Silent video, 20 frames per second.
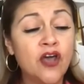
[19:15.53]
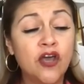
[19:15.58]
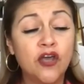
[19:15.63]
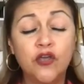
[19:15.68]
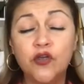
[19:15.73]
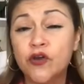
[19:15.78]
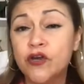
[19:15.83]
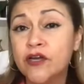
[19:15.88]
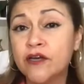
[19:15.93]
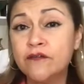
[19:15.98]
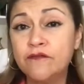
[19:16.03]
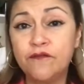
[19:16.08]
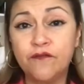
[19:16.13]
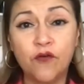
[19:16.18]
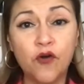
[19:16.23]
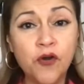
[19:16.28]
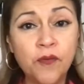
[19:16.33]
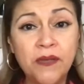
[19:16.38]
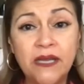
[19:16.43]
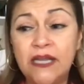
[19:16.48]
your
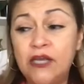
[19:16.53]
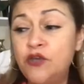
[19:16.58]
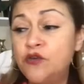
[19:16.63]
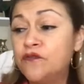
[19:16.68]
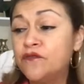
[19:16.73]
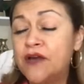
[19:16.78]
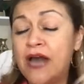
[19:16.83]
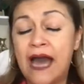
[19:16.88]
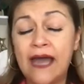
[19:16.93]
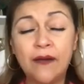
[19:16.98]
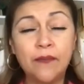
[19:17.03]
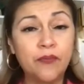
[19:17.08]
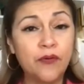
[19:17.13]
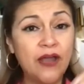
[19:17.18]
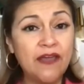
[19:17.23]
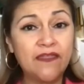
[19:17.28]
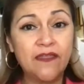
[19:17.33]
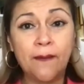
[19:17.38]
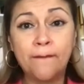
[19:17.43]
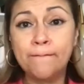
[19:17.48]
conformity. You've got to
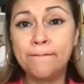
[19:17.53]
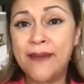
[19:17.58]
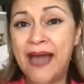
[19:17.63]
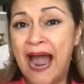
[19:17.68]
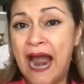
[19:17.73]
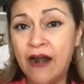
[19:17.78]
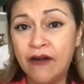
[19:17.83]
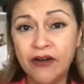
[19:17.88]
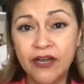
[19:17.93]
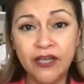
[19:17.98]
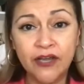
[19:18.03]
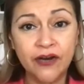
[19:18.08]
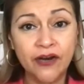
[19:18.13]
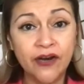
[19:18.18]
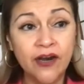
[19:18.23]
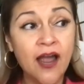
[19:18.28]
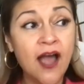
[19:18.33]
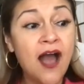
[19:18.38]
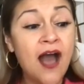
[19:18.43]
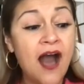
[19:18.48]
break the
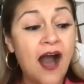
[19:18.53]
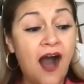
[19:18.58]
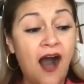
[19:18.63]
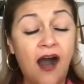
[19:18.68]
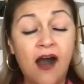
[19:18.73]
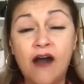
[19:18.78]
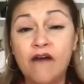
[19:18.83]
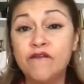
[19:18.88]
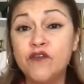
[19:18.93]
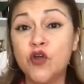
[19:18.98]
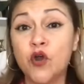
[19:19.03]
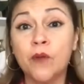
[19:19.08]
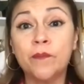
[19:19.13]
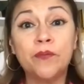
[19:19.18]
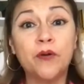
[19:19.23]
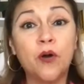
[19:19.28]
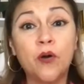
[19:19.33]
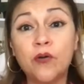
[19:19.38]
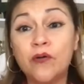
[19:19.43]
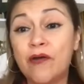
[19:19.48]
barrier of your
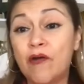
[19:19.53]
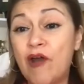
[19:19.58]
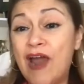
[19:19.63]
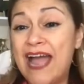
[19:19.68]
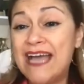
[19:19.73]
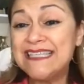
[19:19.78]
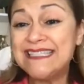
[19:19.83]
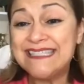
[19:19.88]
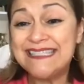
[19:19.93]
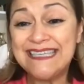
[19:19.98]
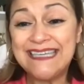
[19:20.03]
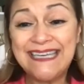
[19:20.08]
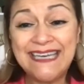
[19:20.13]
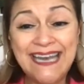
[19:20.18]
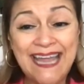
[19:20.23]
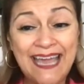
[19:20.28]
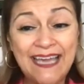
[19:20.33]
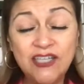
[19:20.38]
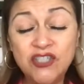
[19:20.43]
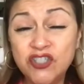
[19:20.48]

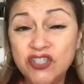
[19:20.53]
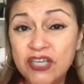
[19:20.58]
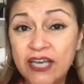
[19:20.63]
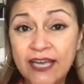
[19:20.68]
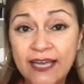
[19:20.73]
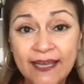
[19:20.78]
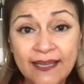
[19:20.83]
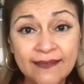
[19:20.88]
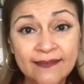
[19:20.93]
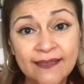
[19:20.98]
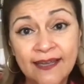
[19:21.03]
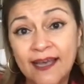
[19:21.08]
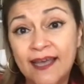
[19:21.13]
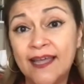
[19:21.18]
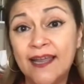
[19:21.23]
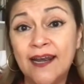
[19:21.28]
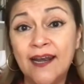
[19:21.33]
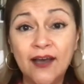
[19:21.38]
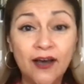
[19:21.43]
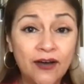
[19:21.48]
procrastination.
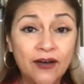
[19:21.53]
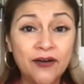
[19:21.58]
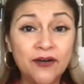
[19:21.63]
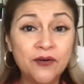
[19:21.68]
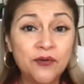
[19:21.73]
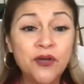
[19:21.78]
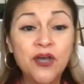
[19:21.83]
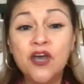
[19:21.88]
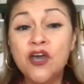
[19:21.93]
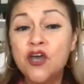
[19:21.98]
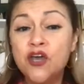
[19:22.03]
Hello.